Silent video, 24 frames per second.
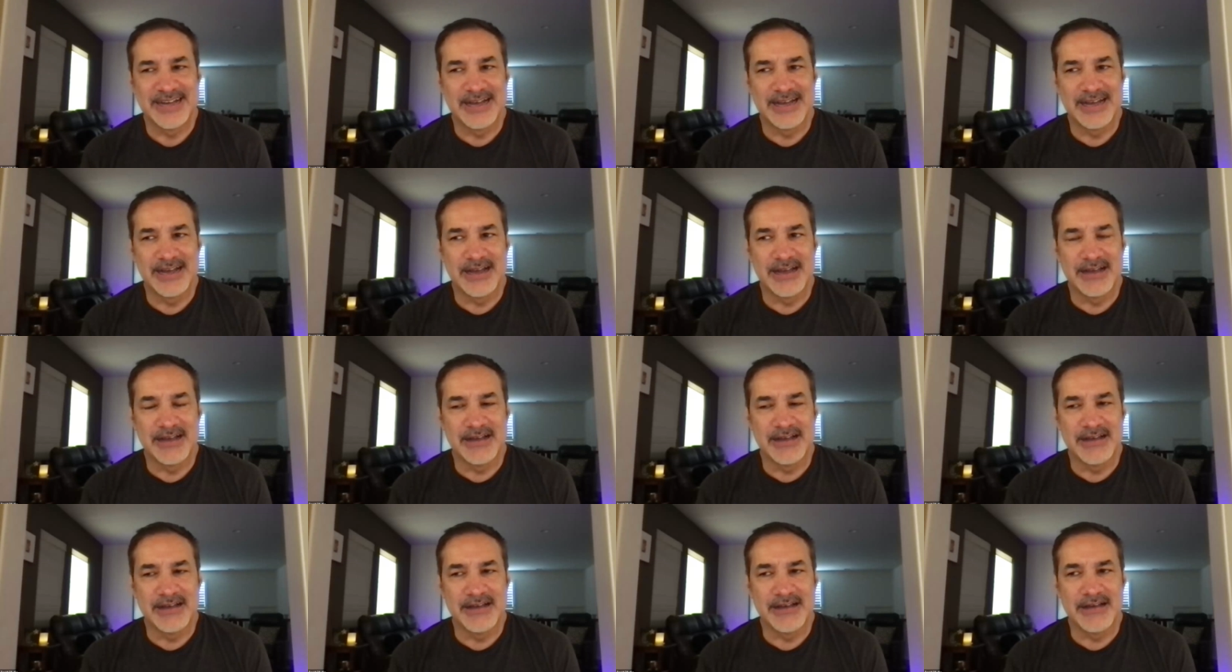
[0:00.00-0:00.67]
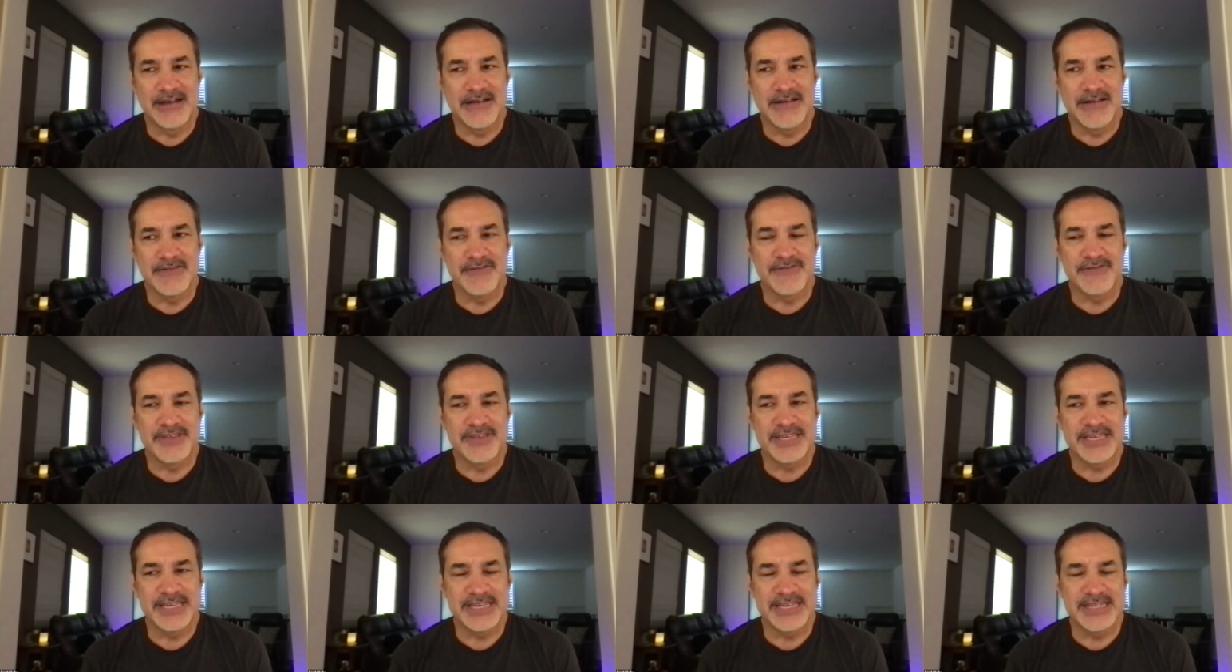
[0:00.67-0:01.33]
of
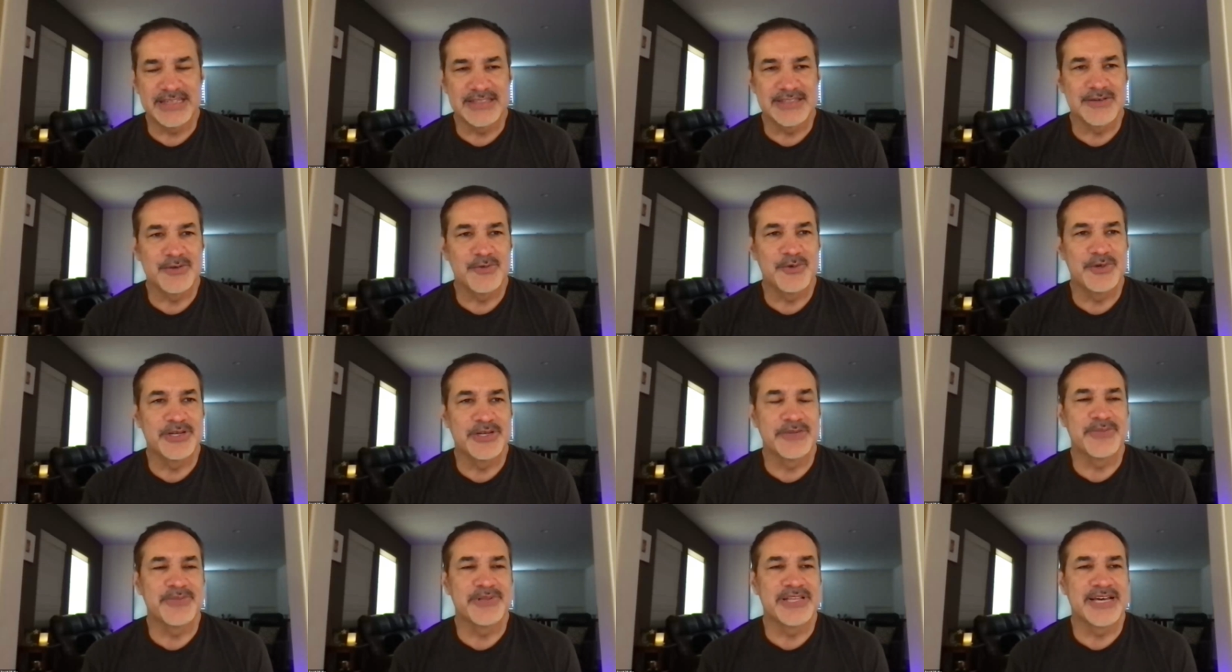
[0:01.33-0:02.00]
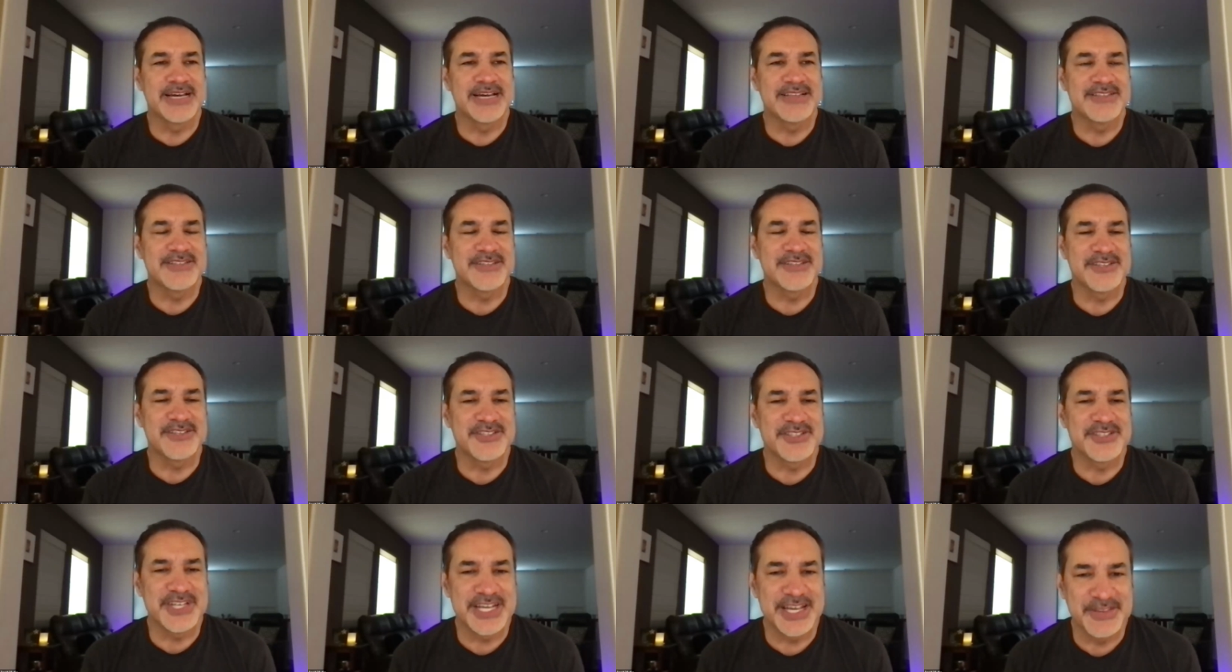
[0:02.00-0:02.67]
it when applied to
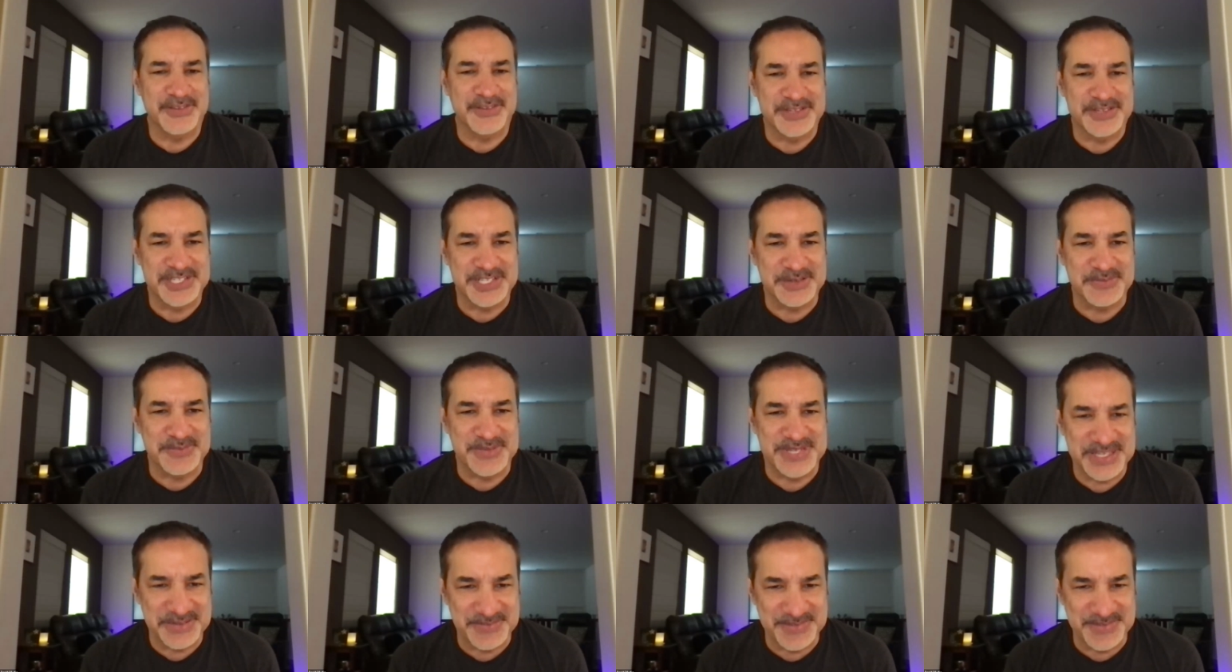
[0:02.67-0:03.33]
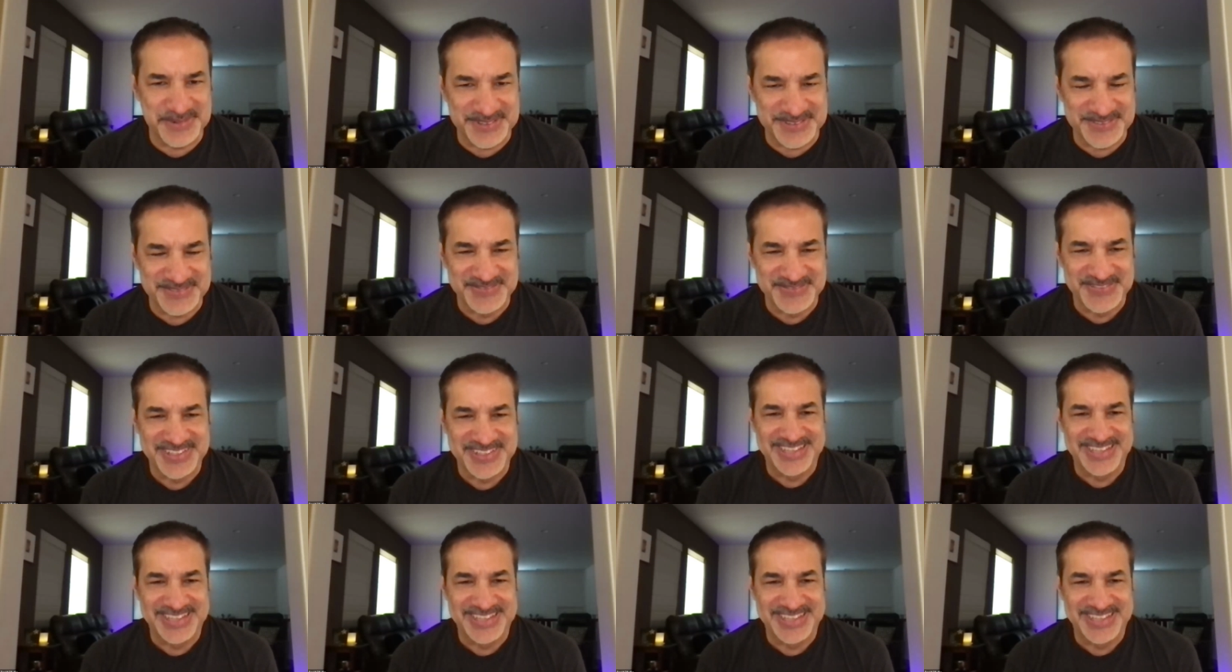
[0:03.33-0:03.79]
challenging people.